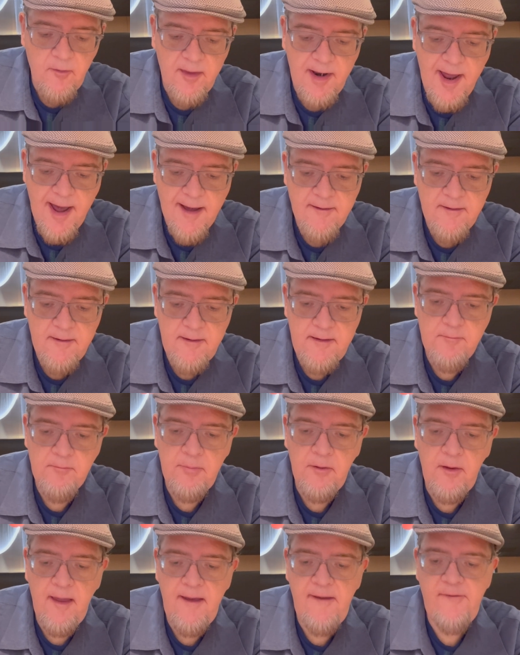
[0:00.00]
that I couldn't
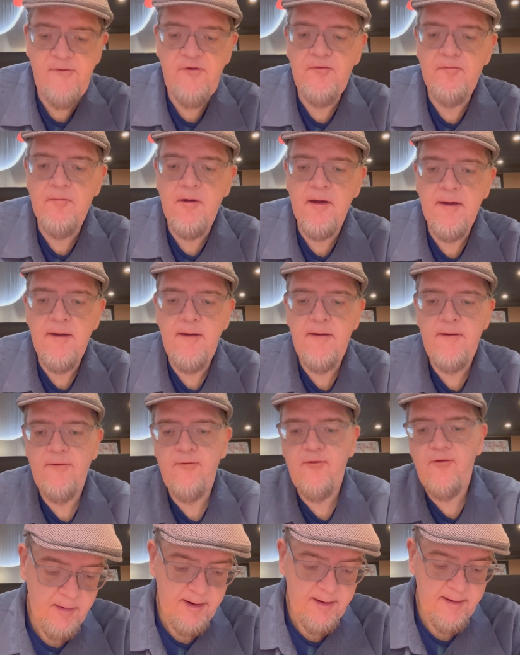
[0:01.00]
place
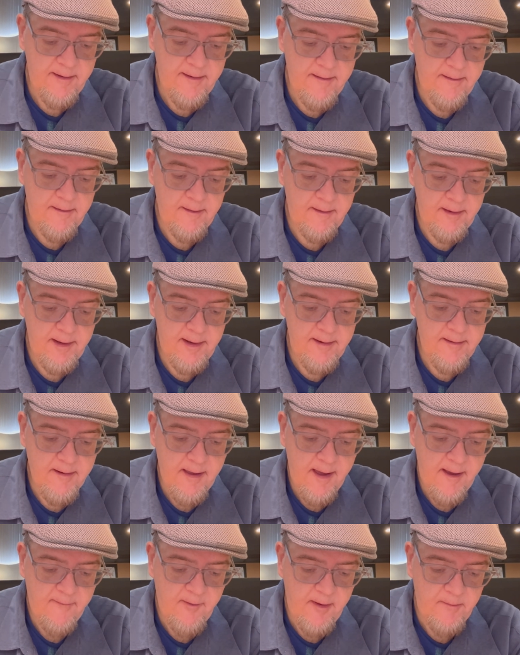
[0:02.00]
because they didn't
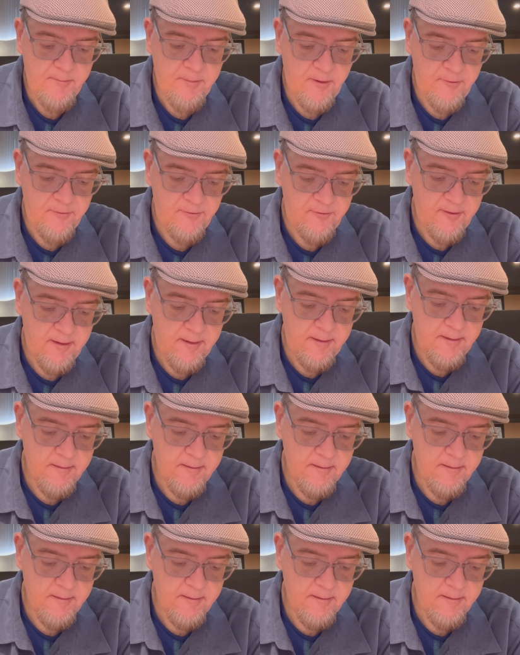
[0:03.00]
have a posted